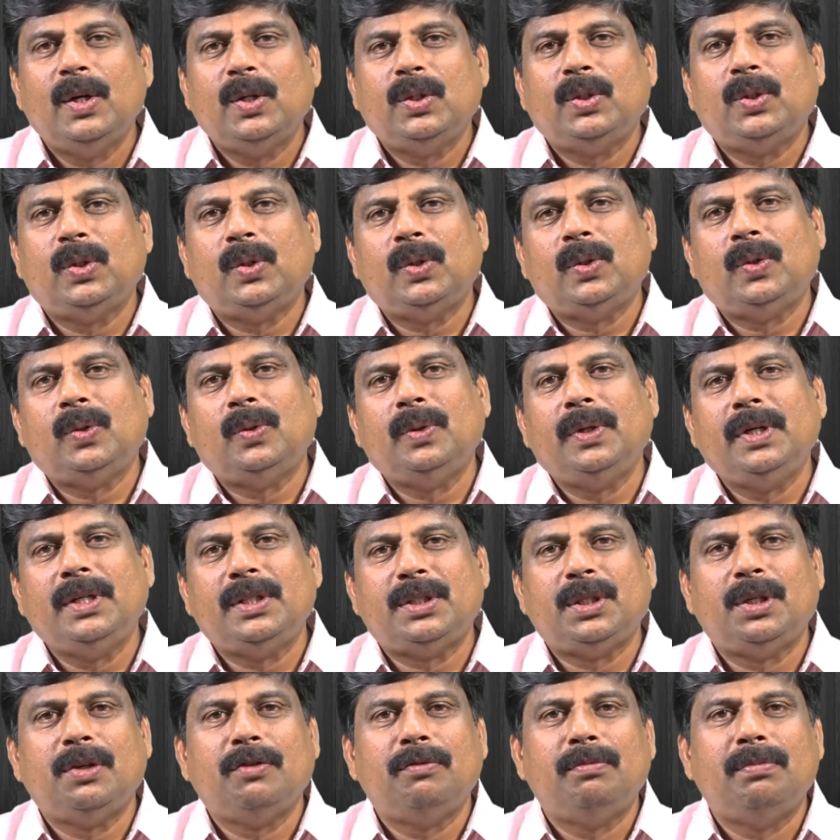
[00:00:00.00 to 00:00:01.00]
So
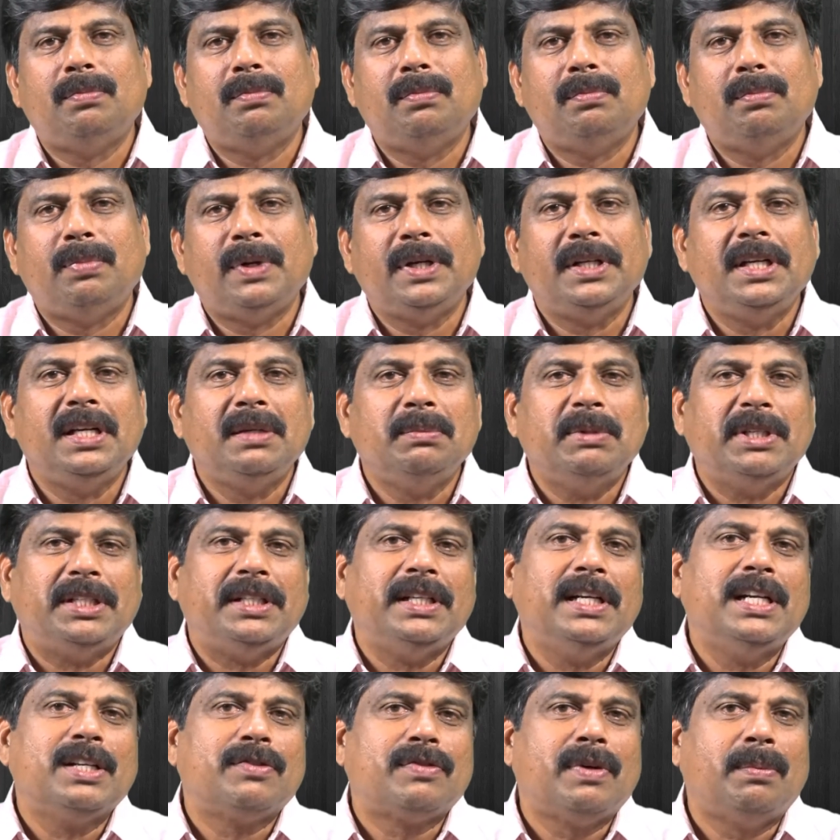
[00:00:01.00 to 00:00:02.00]
instead of bringing
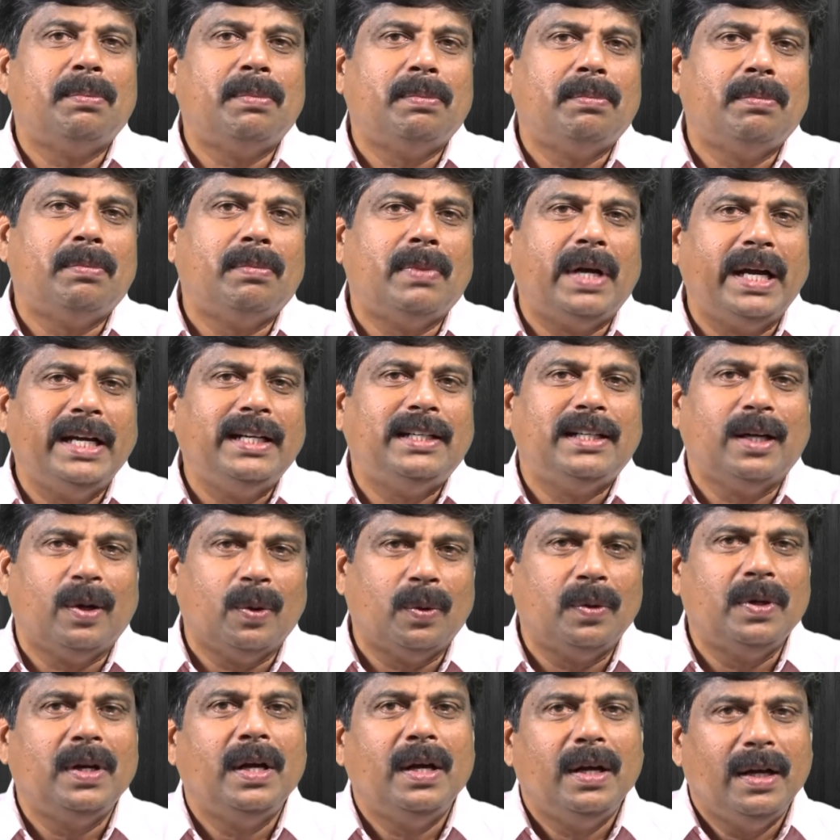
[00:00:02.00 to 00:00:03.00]
materials from my
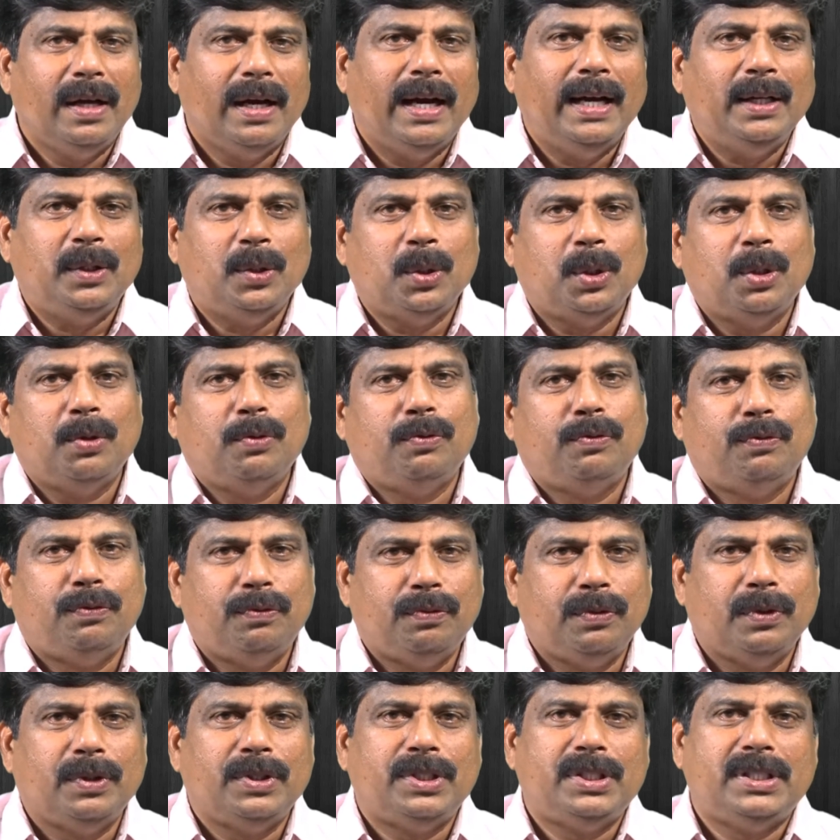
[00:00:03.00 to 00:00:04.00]
town, I thought
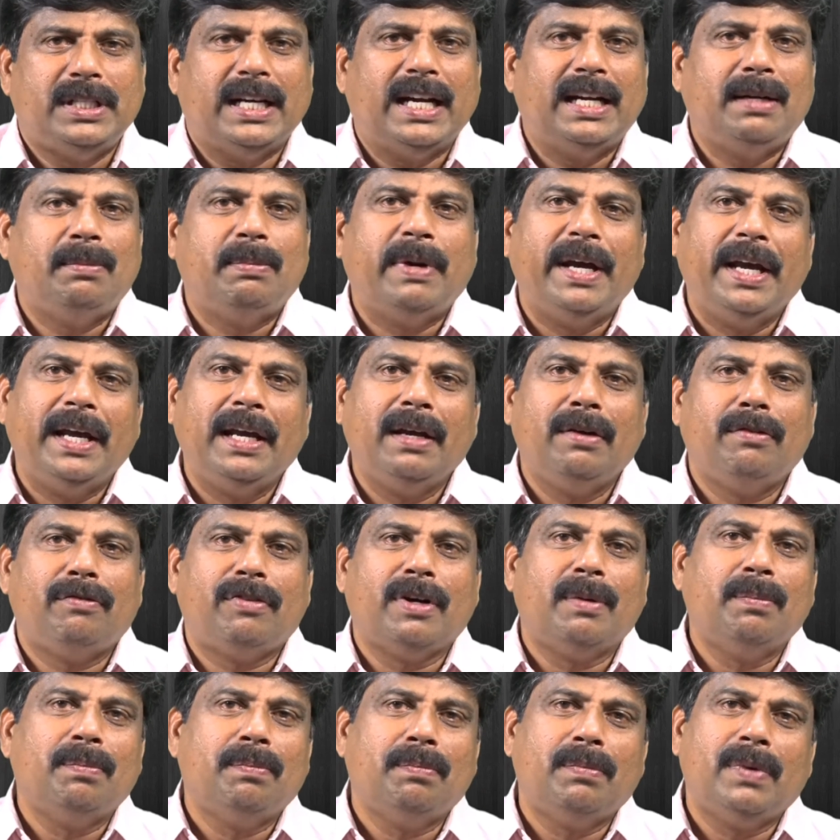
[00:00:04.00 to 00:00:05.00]
of start buying
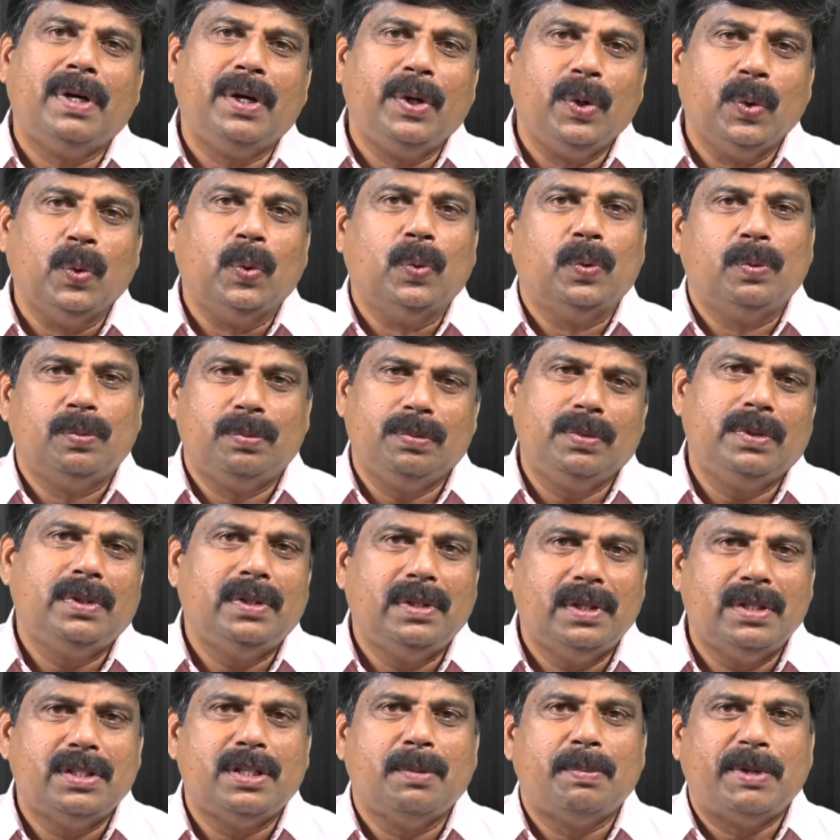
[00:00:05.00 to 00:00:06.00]
from you.
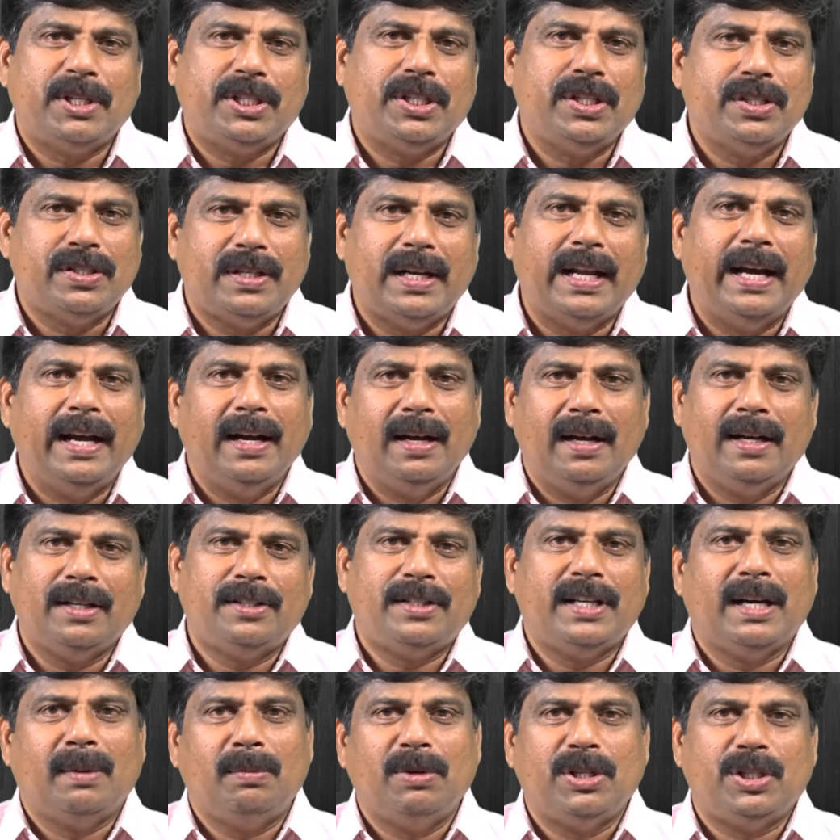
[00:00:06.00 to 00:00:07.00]
There's a purchase line
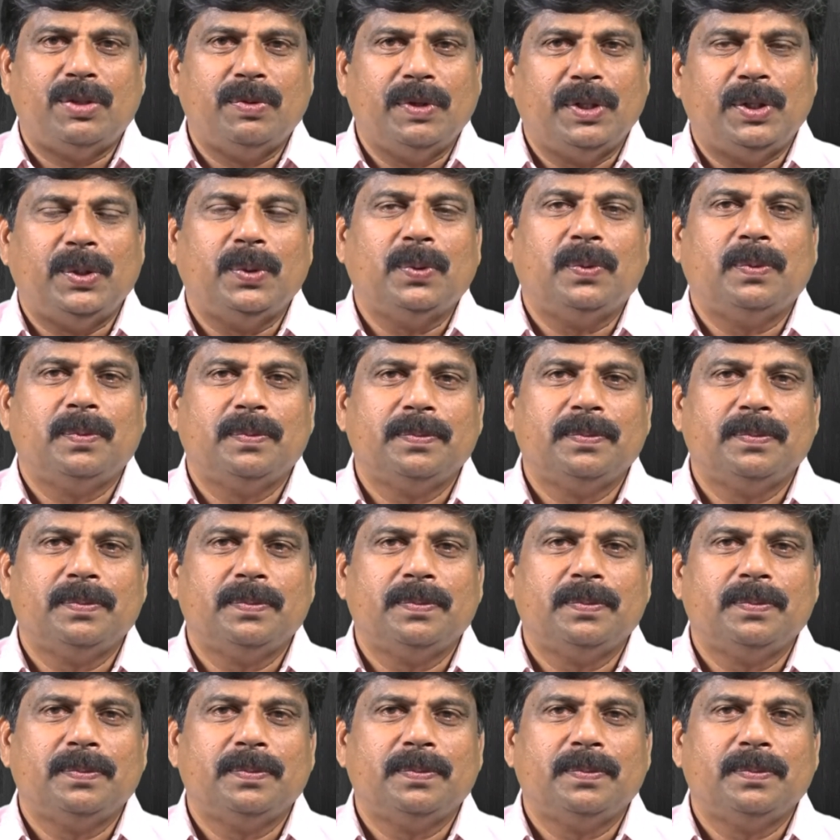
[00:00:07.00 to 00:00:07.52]
established with you.